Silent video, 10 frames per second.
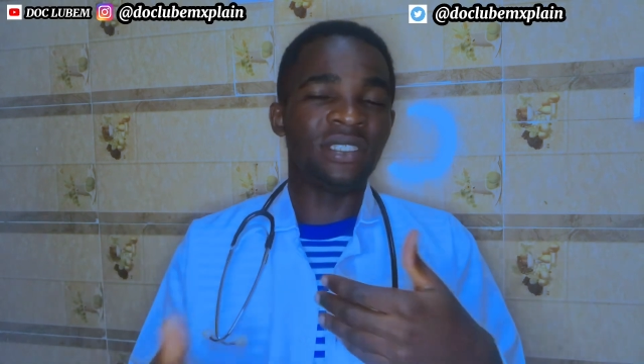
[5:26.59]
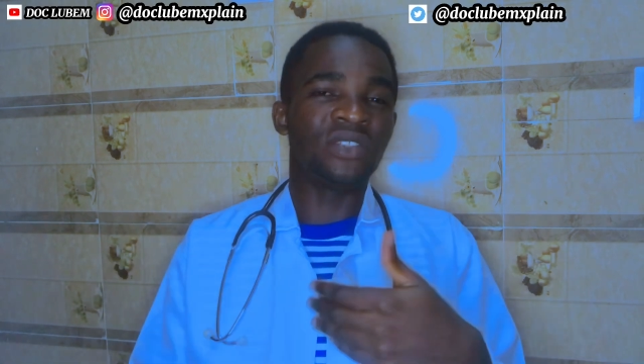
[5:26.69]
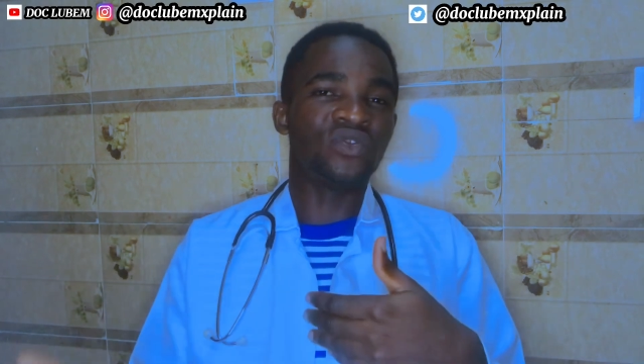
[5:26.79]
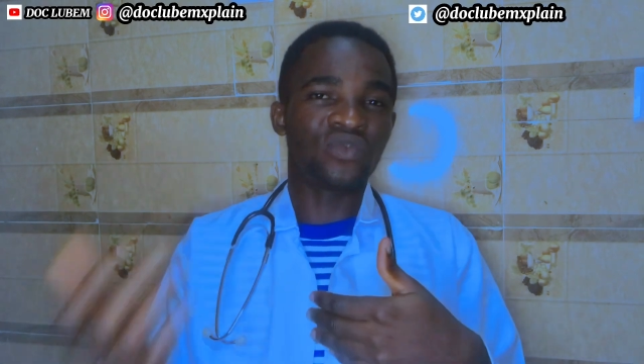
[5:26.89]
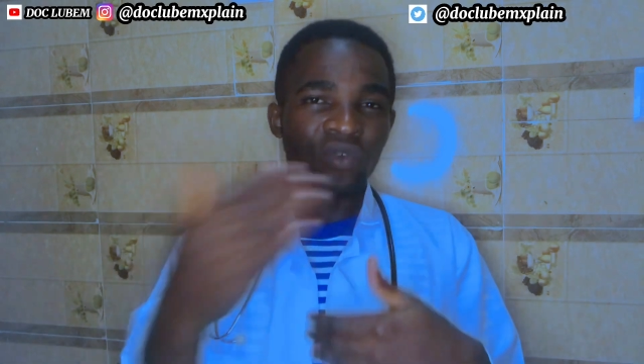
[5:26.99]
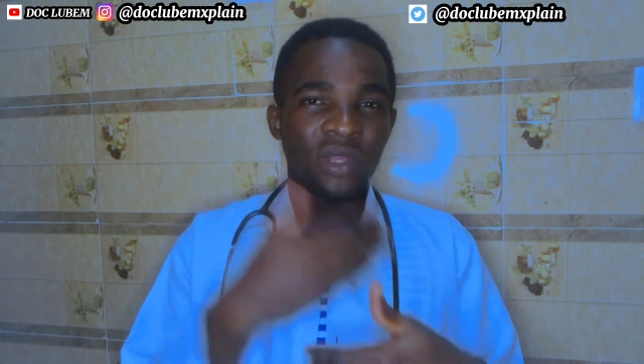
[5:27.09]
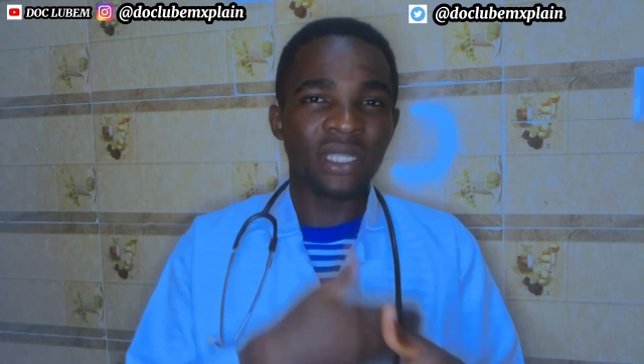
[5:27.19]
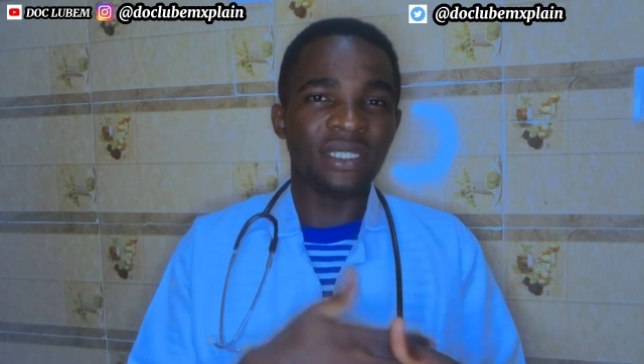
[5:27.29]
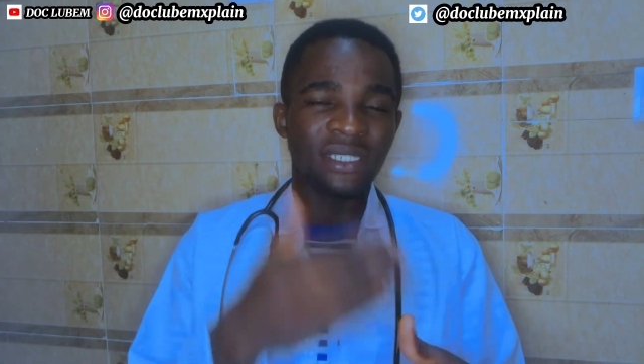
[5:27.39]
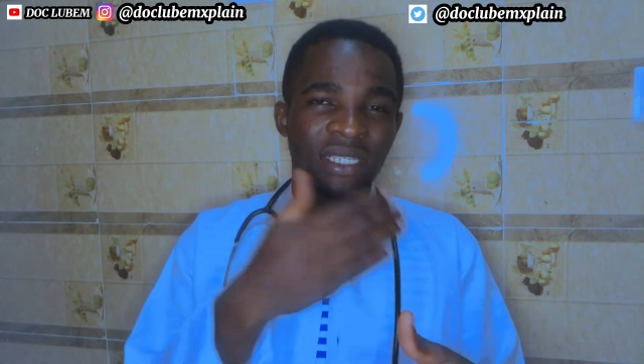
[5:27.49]

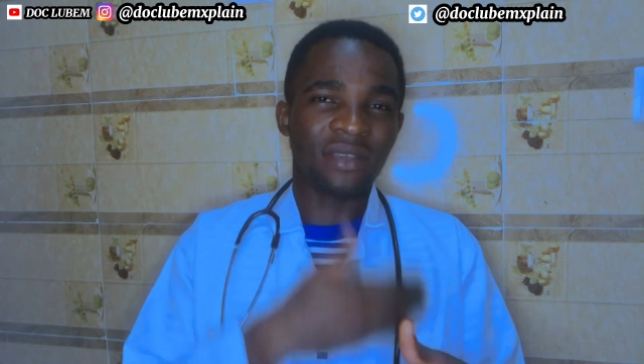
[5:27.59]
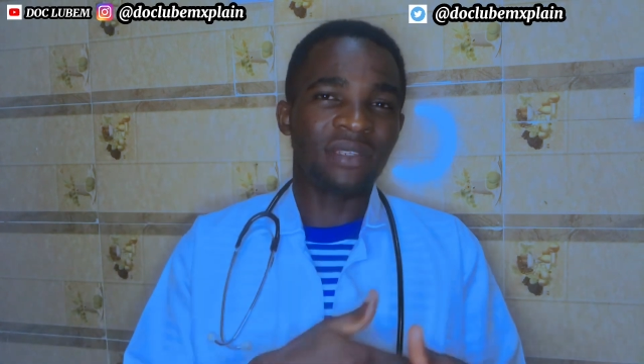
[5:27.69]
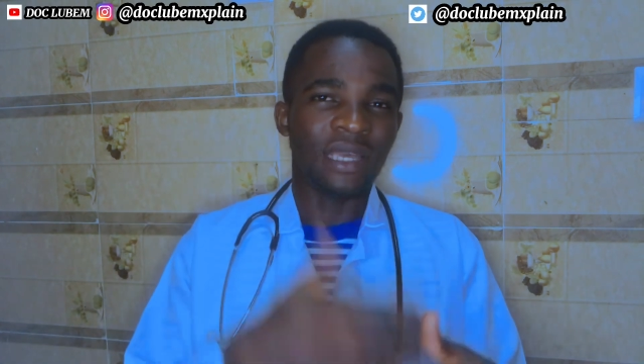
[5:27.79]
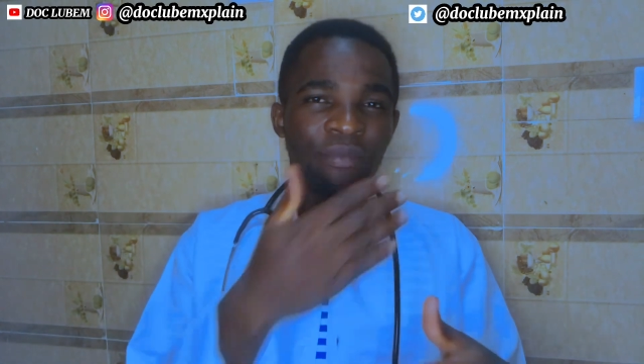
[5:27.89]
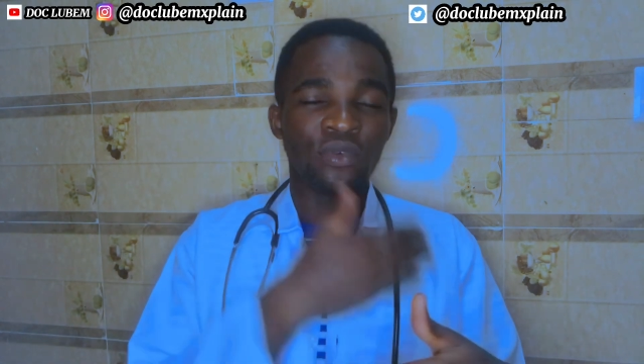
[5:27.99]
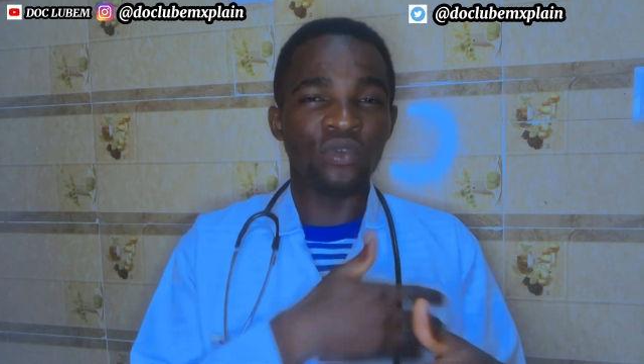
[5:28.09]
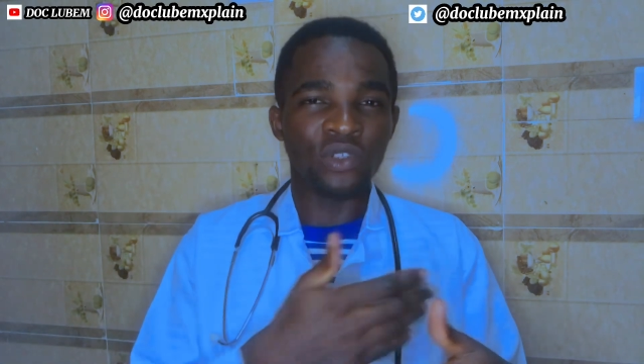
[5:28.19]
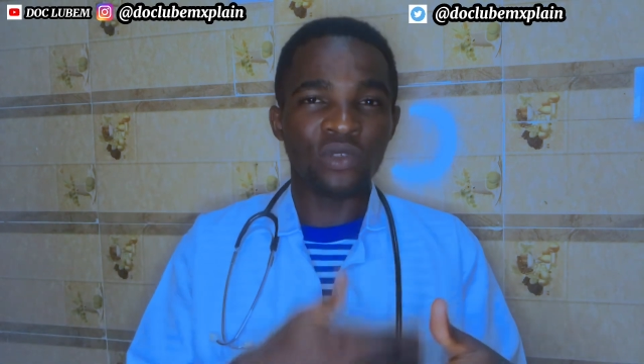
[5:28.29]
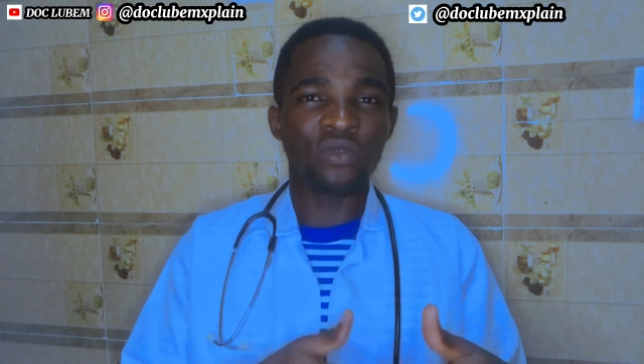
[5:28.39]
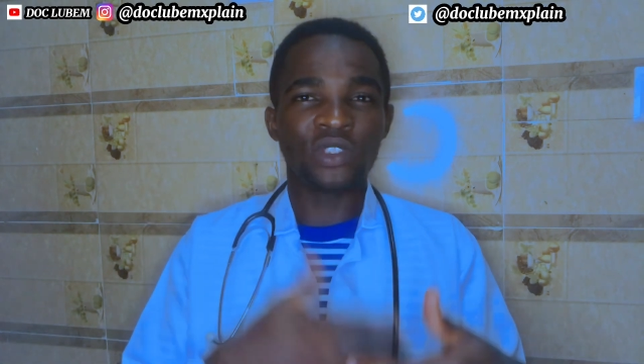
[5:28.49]
destroying the cells that
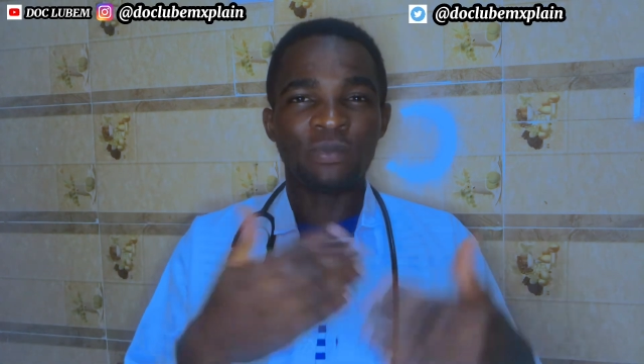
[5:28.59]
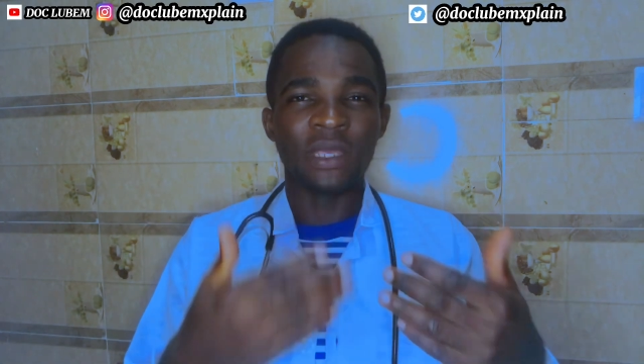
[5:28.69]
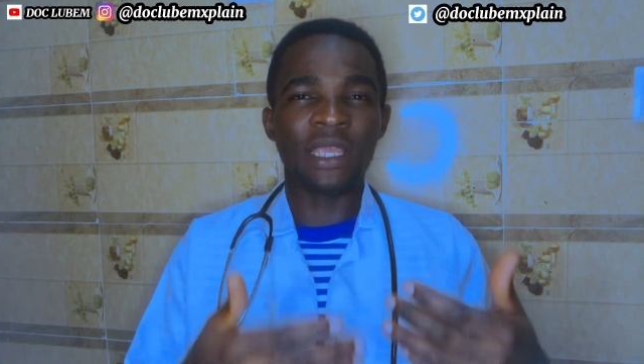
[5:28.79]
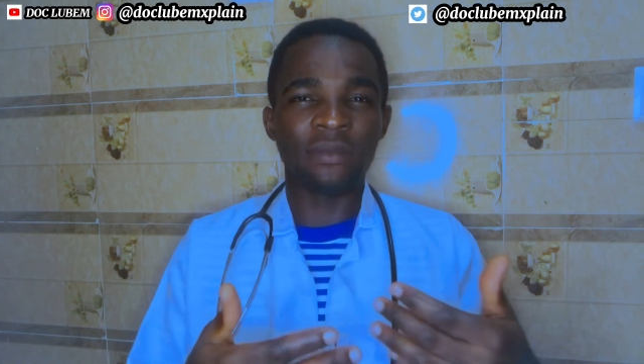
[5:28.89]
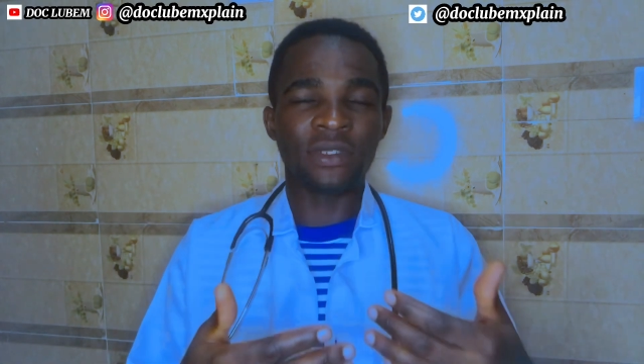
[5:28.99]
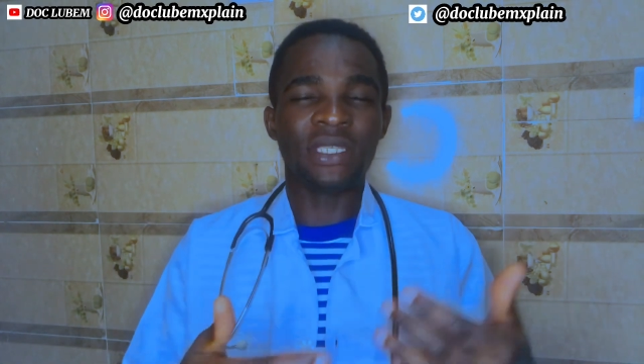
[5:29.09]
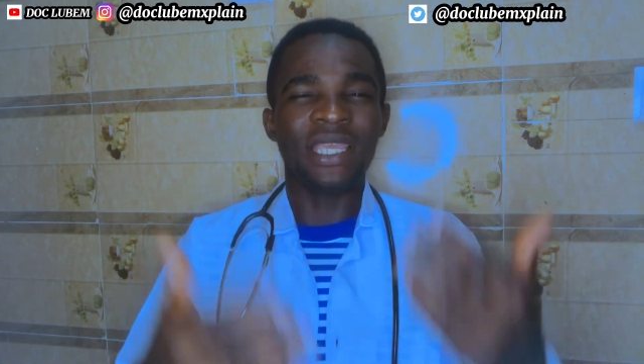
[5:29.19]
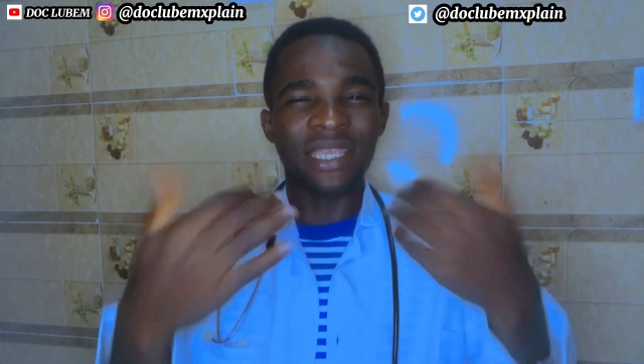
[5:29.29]
produce sperms